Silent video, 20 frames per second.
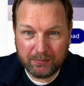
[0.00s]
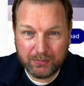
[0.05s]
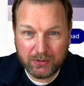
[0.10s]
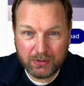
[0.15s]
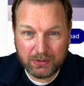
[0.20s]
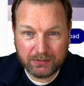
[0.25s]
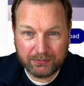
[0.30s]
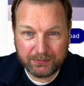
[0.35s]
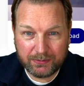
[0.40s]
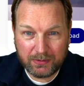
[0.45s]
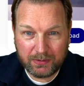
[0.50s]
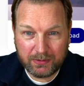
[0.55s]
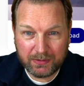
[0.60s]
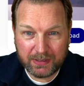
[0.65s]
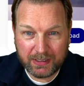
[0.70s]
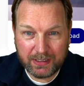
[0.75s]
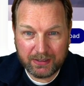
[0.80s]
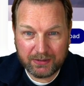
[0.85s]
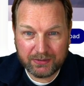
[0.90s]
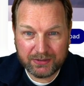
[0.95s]
beautiful.
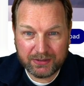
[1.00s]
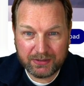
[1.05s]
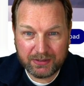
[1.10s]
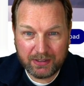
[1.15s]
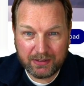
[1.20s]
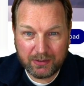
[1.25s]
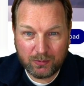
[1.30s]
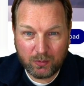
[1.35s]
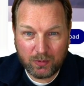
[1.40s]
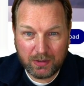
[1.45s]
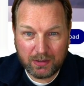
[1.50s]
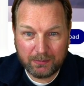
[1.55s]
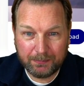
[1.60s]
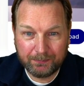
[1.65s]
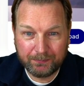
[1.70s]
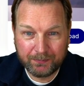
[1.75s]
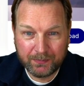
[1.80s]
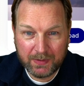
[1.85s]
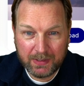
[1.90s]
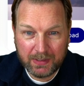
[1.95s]
Here's another one.